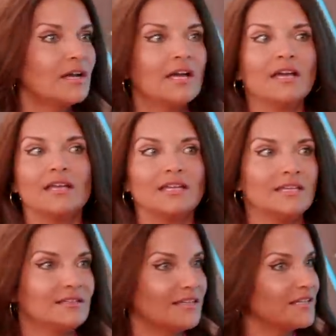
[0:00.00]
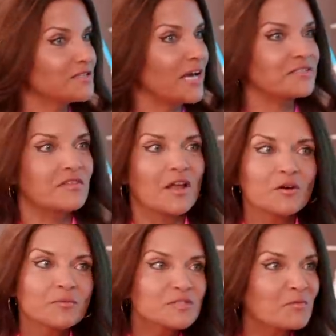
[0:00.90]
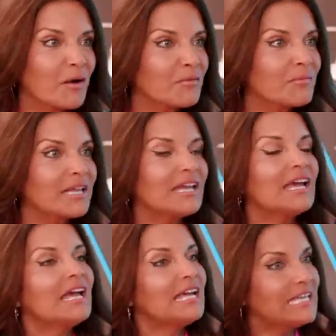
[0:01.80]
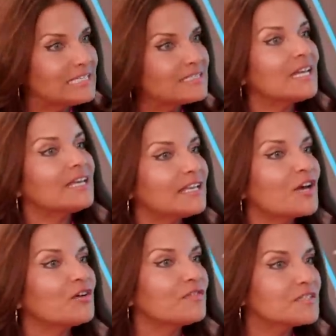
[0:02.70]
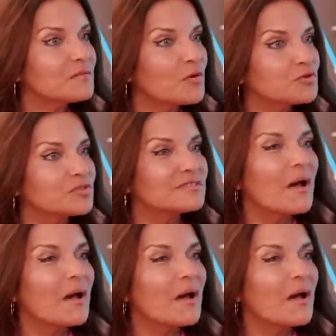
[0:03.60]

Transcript: Mm. He is, has a therapist, probably. He's taking care of his emotions.